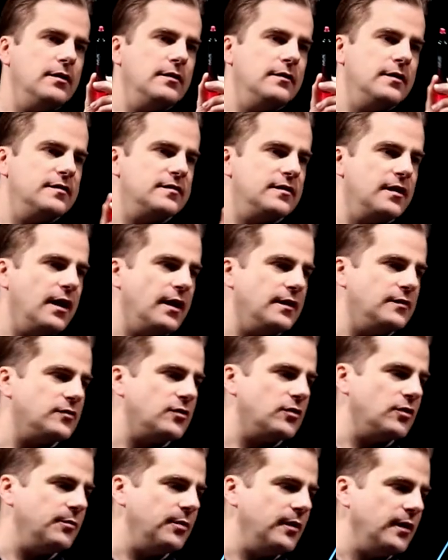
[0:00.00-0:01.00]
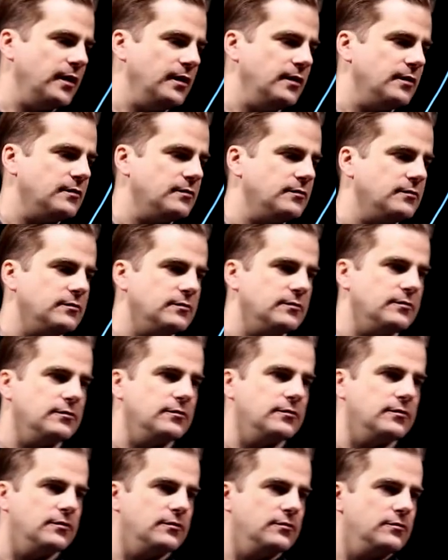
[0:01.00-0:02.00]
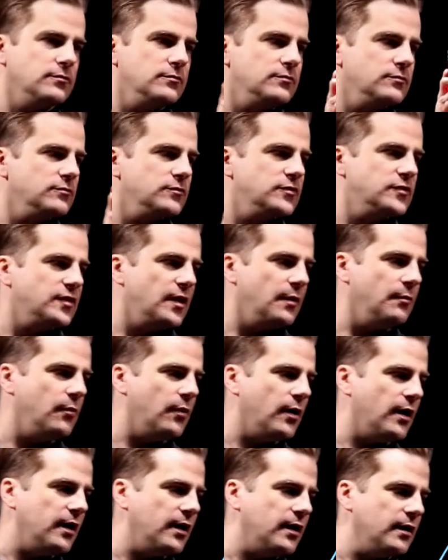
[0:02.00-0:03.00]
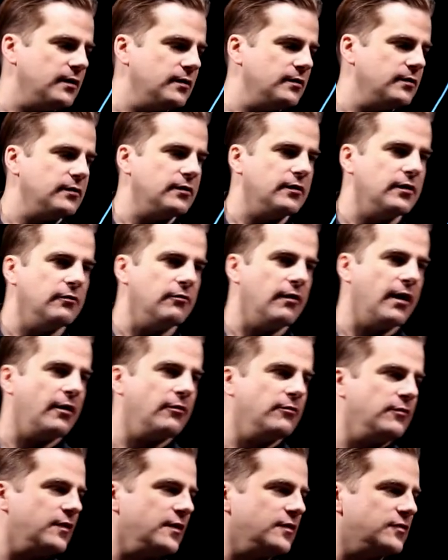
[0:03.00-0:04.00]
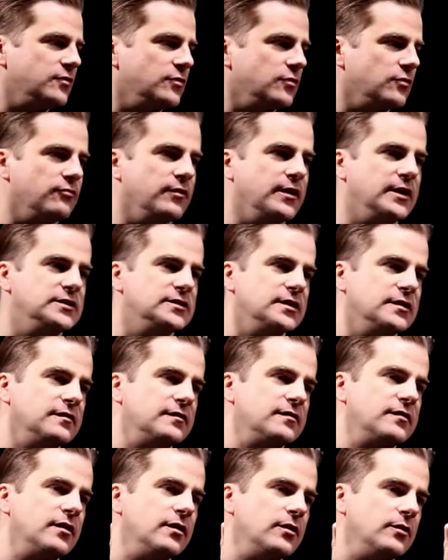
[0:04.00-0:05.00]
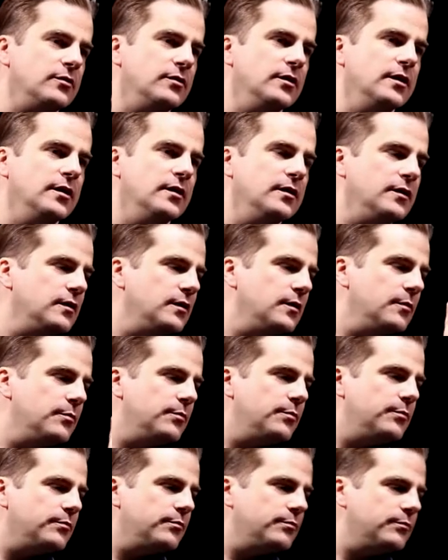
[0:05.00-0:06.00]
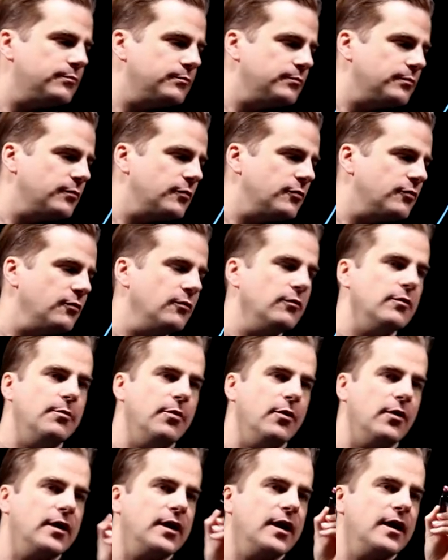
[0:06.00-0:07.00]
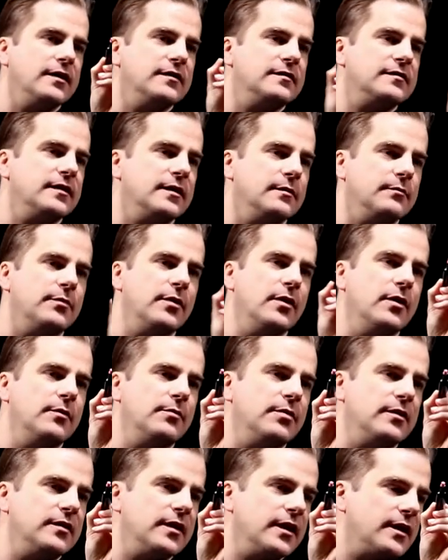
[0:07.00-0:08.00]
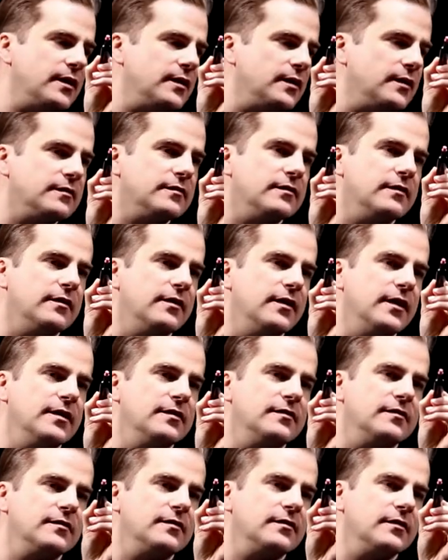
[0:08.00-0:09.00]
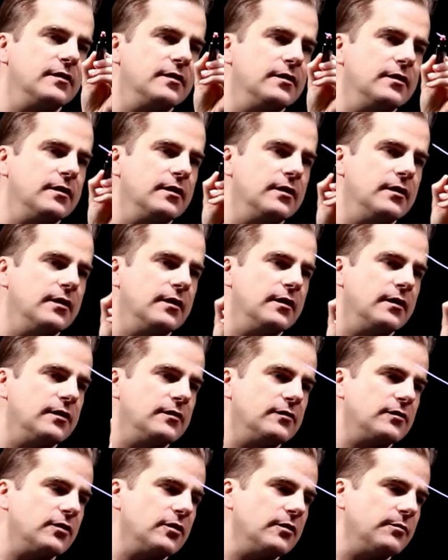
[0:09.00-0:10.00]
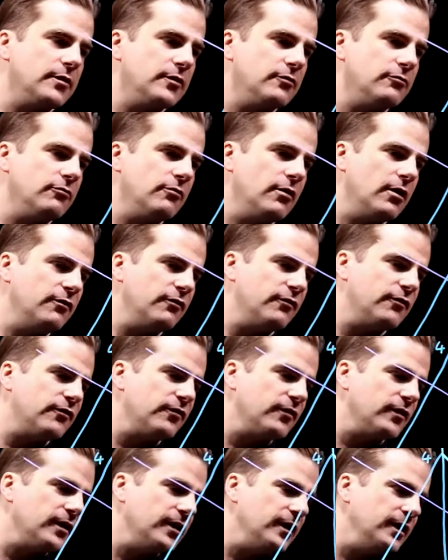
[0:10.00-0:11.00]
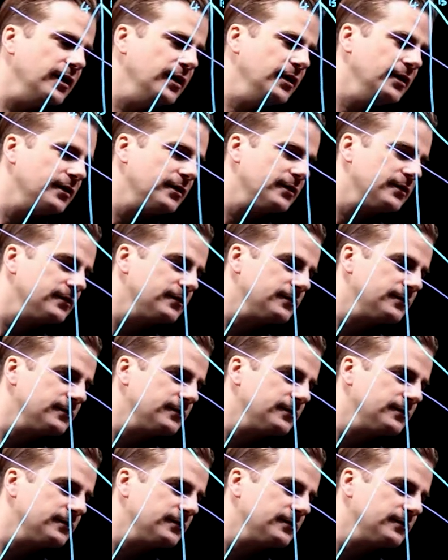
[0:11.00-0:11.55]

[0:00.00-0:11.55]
this line's going to be somewhere around this sort of region. So, through the point AC and perpendicular to this, it's going to be roughly